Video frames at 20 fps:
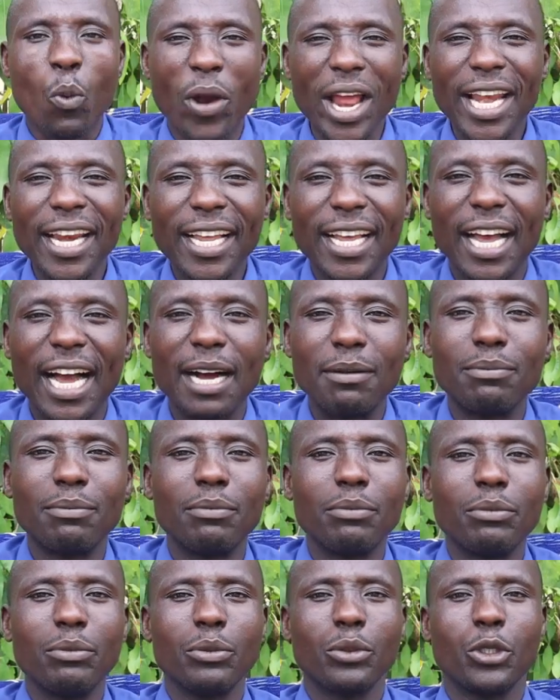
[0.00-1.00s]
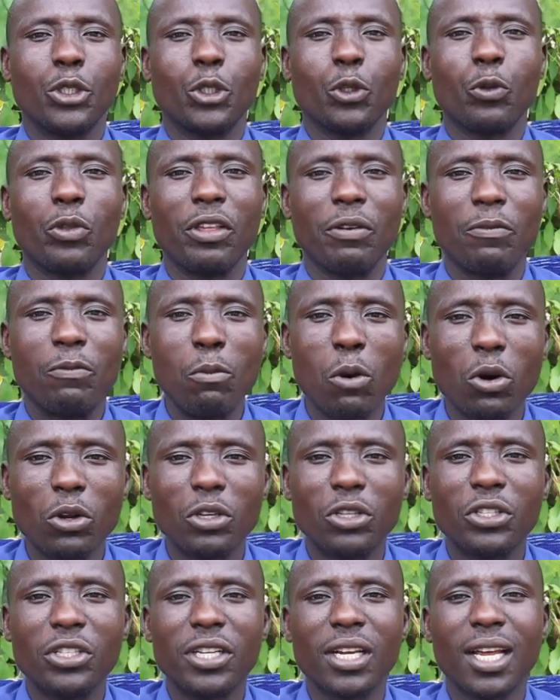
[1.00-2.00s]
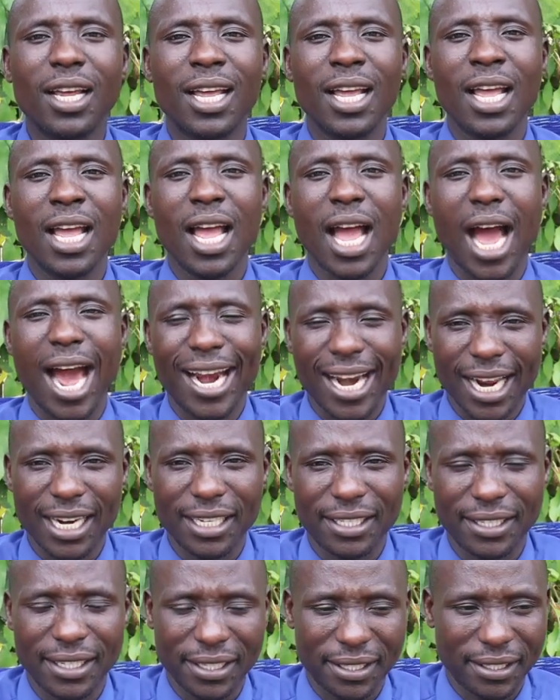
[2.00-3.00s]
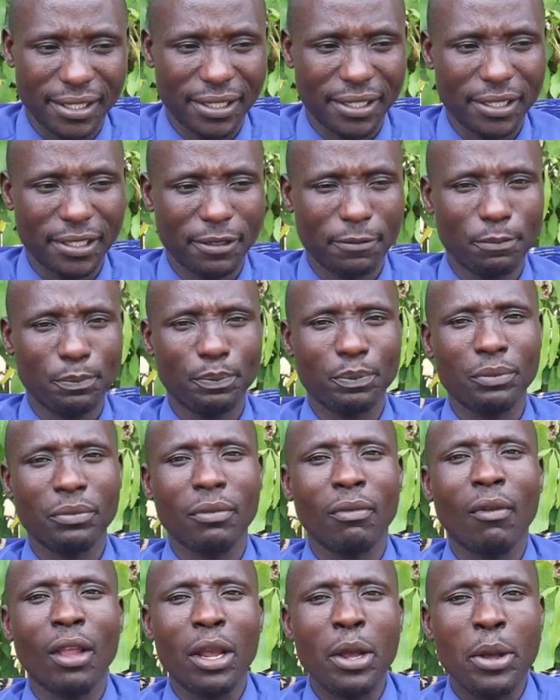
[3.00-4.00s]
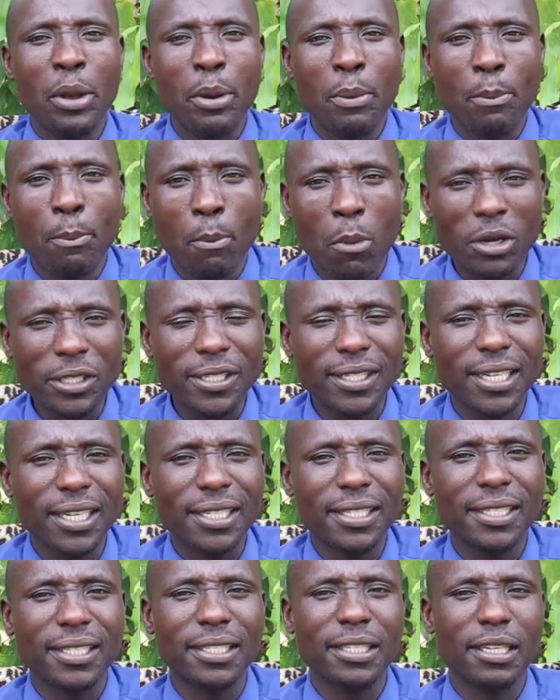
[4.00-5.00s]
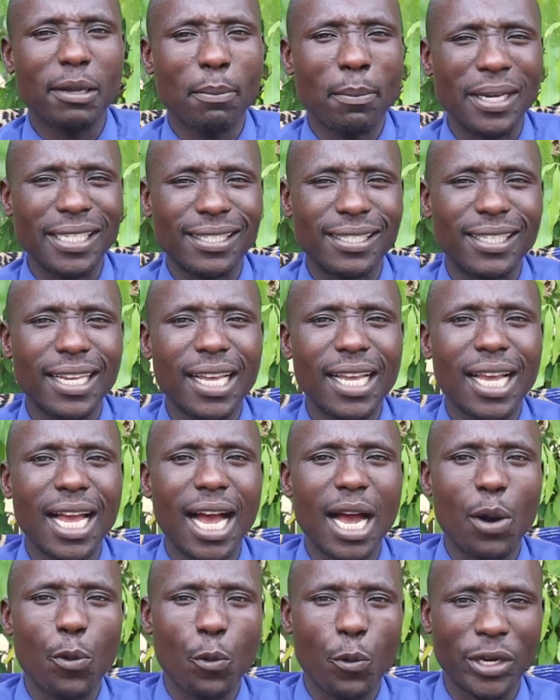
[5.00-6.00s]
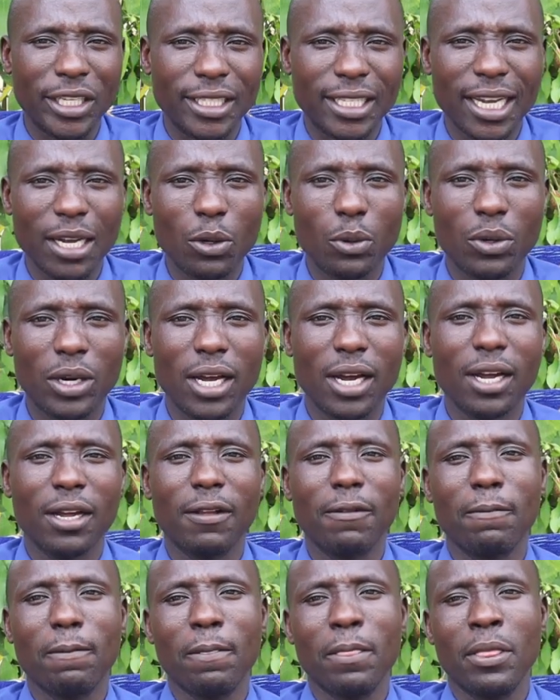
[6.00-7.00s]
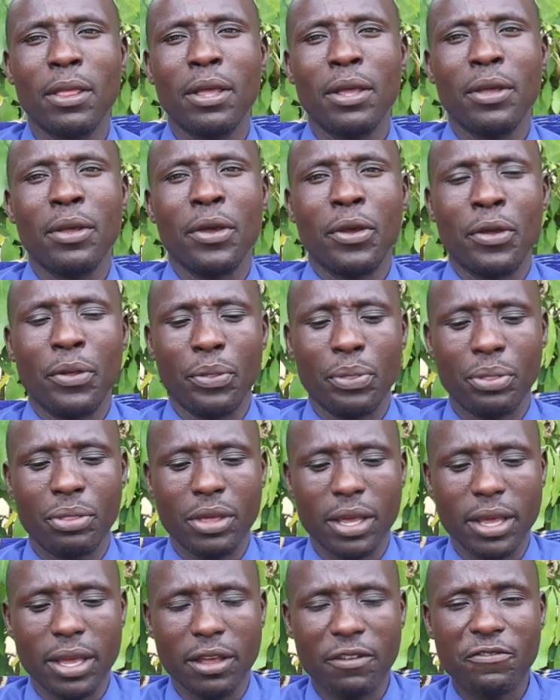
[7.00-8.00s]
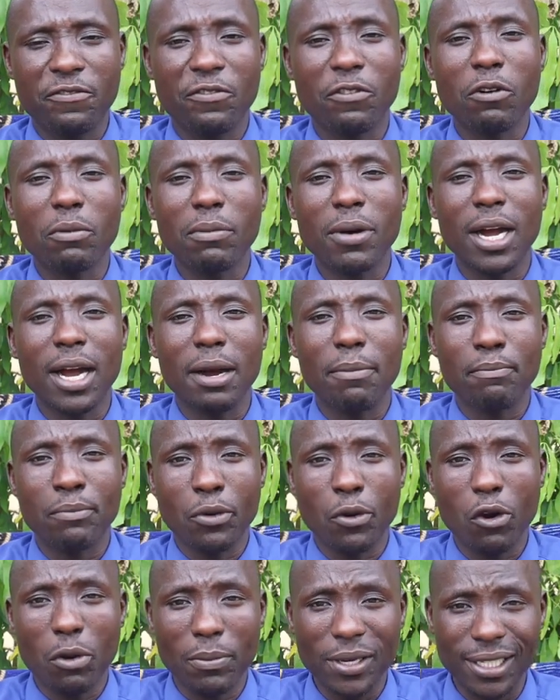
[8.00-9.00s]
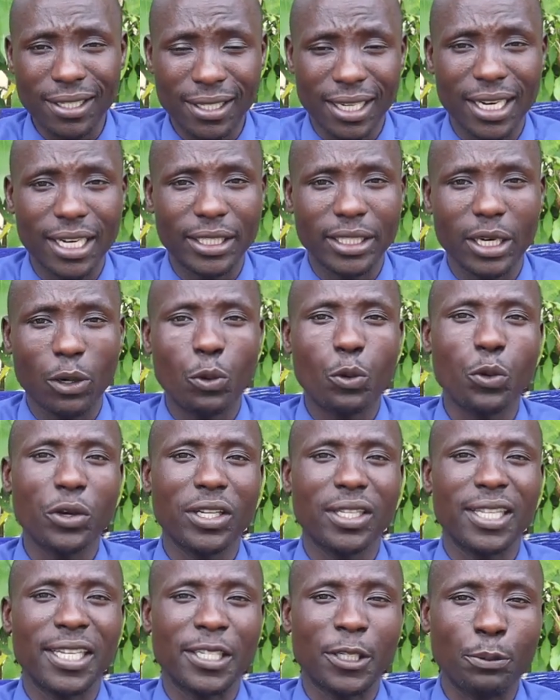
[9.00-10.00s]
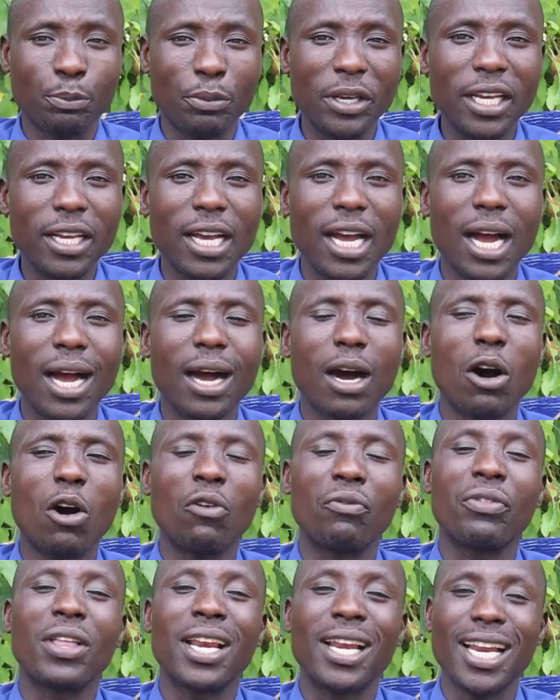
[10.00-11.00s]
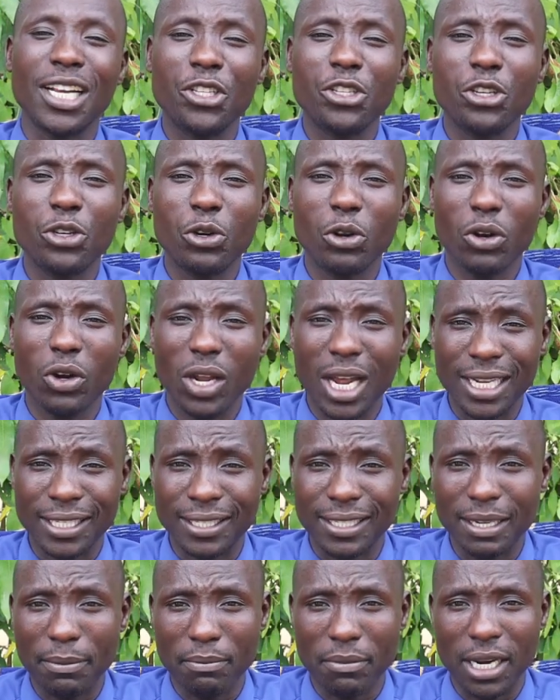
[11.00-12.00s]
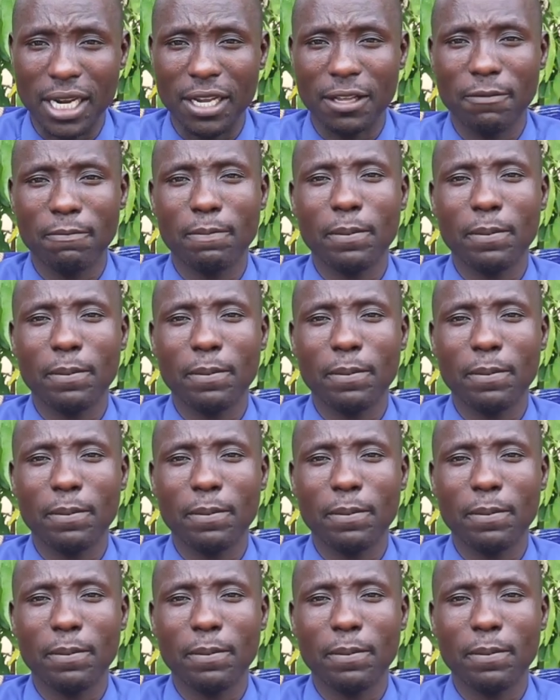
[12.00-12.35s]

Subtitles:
Welcome to the Bold Analysis. Moses Masika Wetangula, the former Bungoma senator who is the Speaker of the National Assembly,